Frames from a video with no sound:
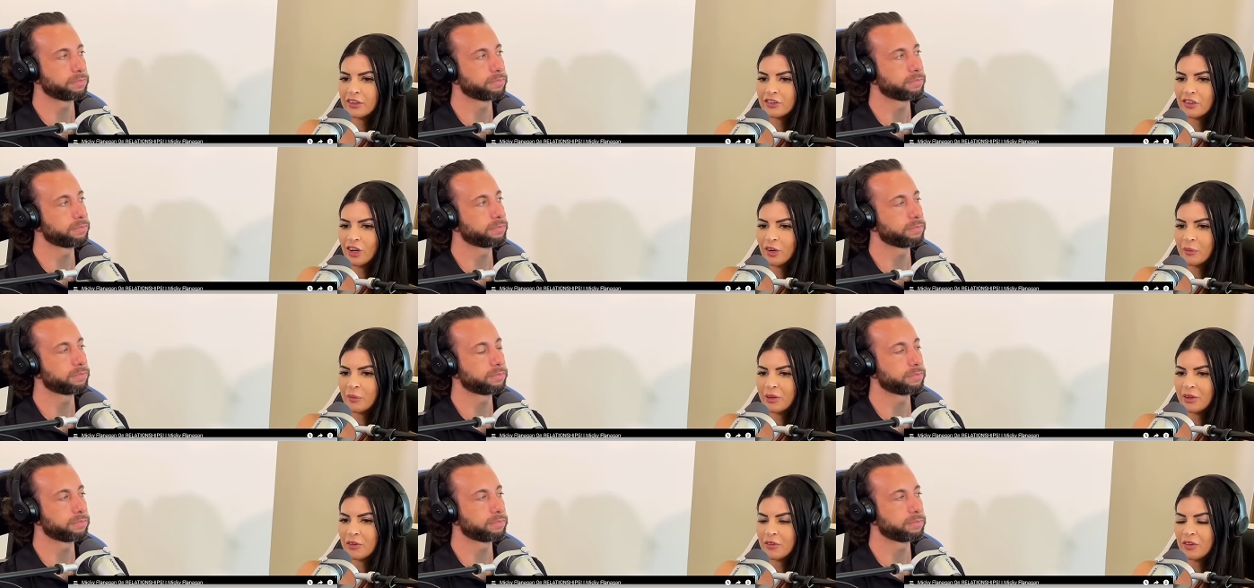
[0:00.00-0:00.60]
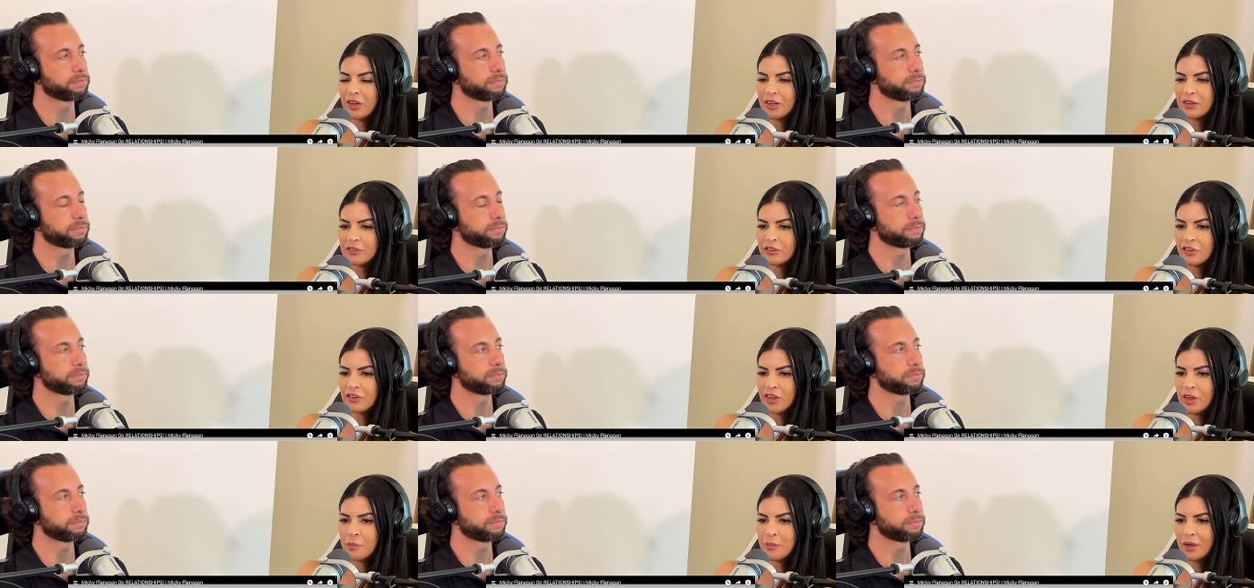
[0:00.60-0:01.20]
Speaker 1: a good job, like you said, of
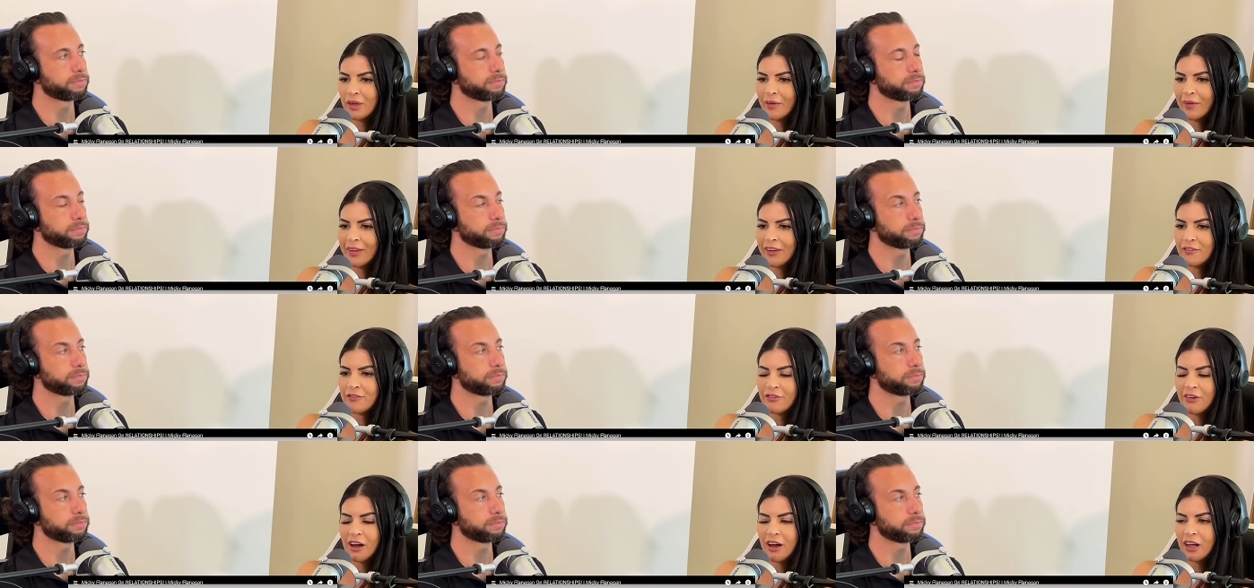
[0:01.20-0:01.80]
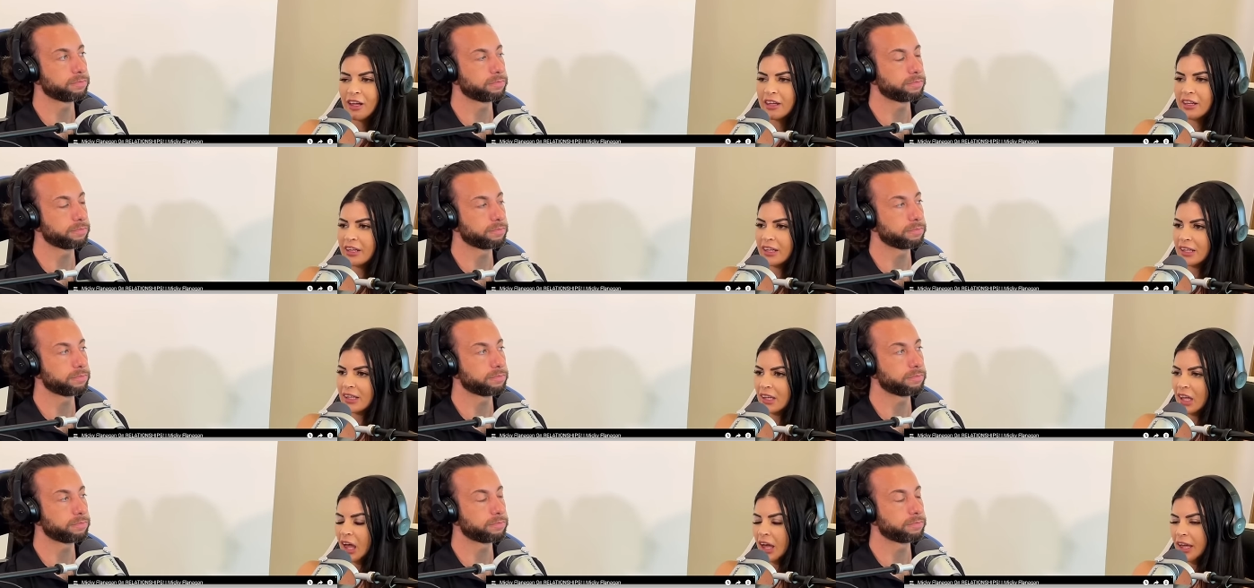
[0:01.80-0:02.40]
just keeping it like fun
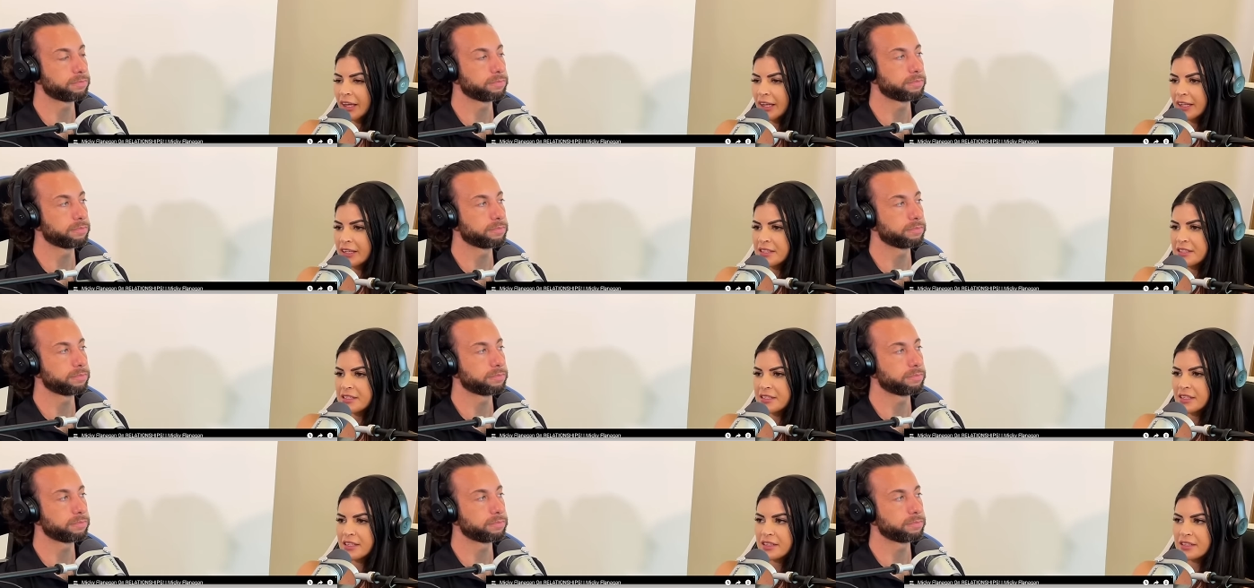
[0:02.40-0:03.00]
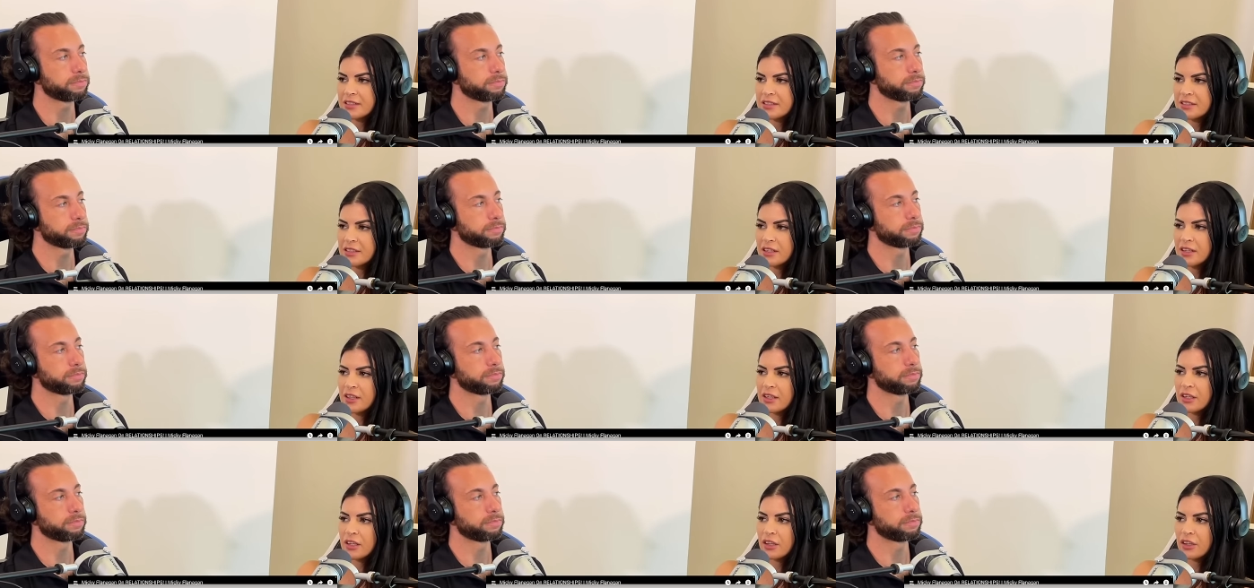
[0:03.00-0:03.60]
and light and,
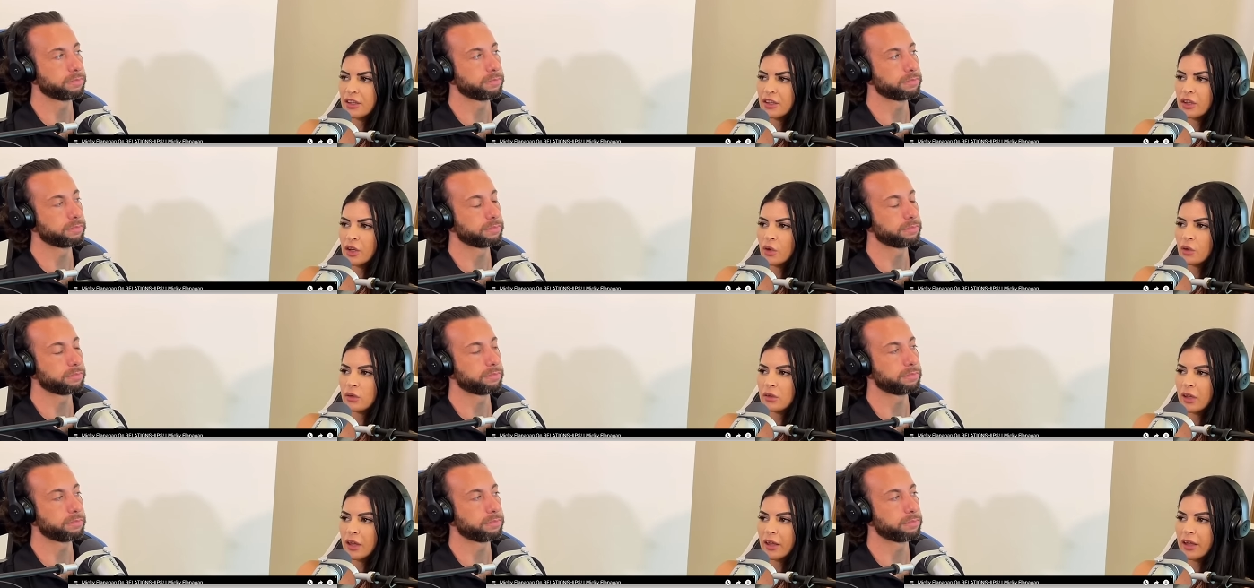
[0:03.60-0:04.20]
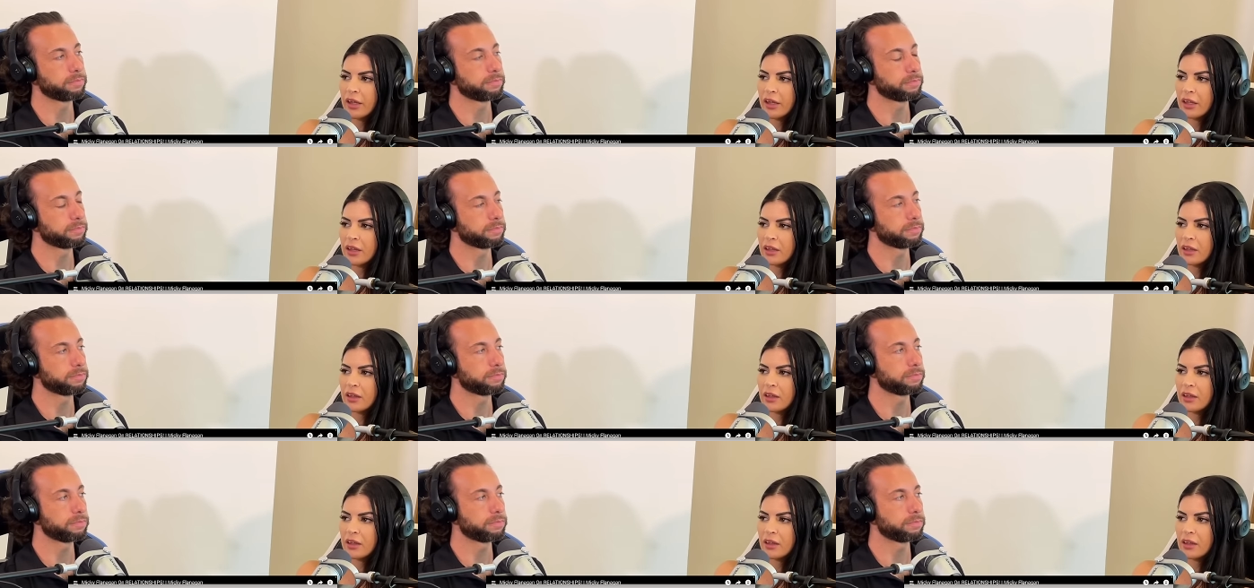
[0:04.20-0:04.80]
you know, like